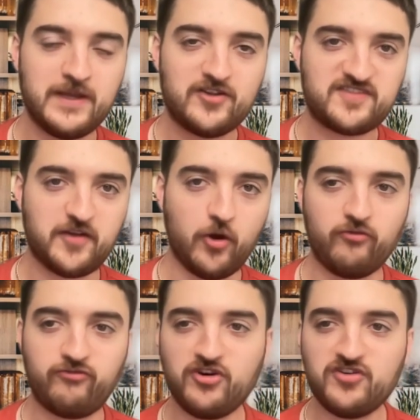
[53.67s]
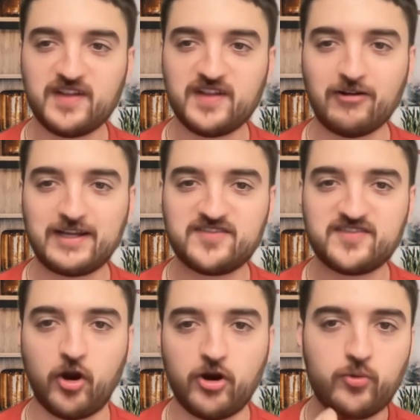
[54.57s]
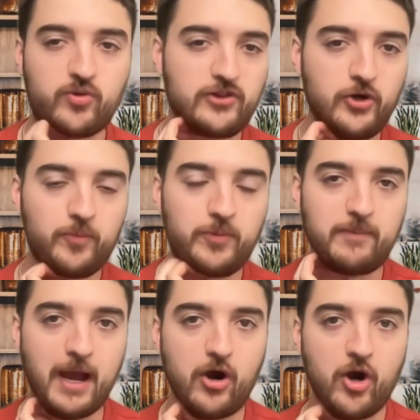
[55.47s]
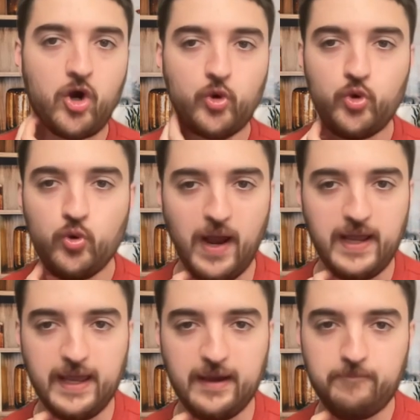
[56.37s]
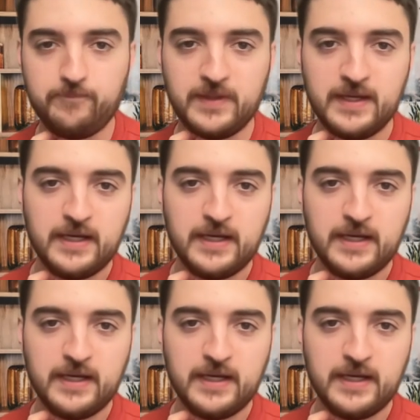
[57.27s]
So, first, I'll get started with a little bit about who I am,